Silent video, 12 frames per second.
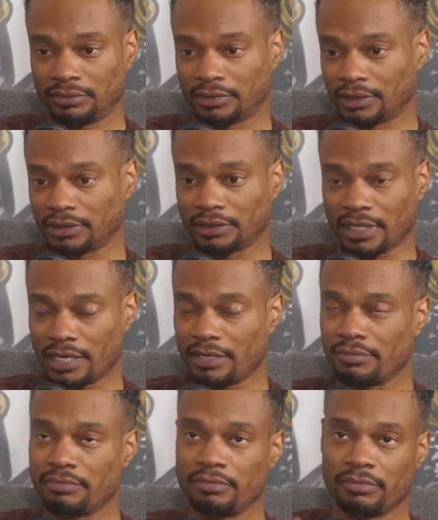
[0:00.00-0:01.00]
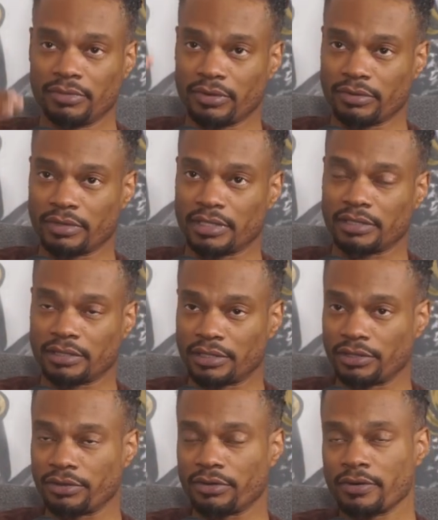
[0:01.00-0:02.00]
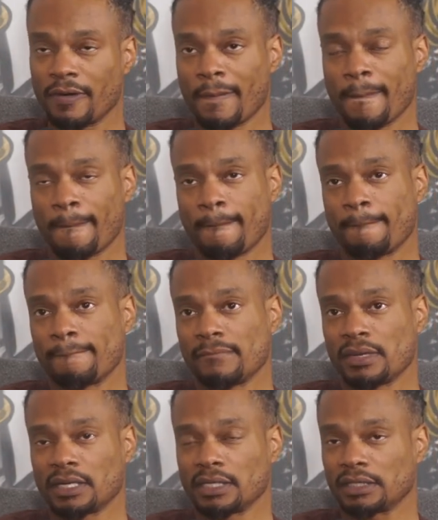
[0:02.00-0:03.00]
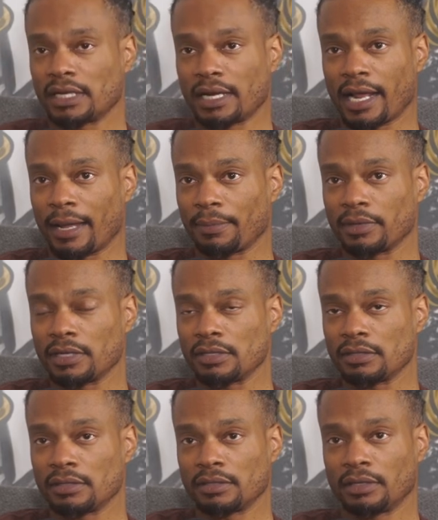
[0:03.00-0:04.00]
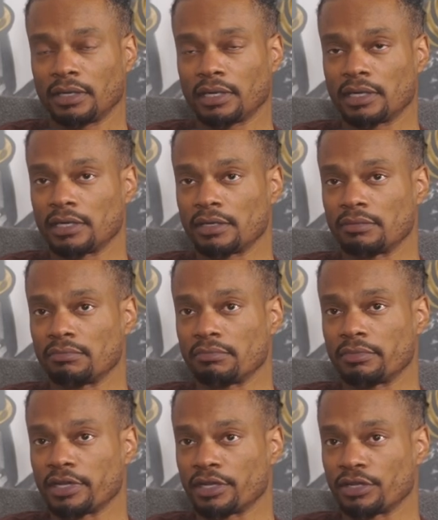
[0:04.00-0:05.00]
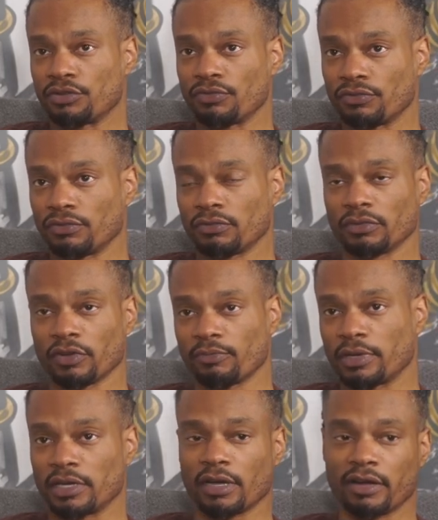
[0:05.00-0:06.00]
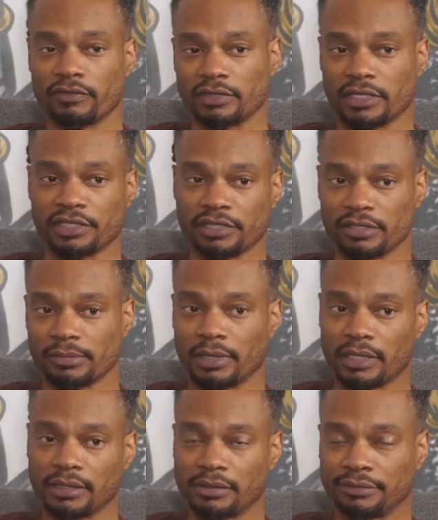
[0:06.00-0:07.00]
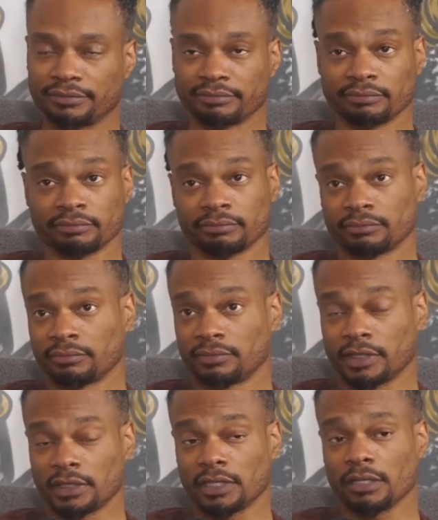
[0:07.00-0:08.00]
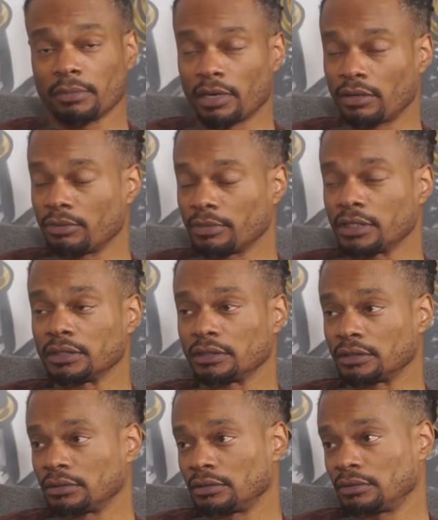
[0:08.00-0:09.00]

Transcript: this time or this year, and it's not happening, um, and you've there have been conversations about it, then yeah, by all means,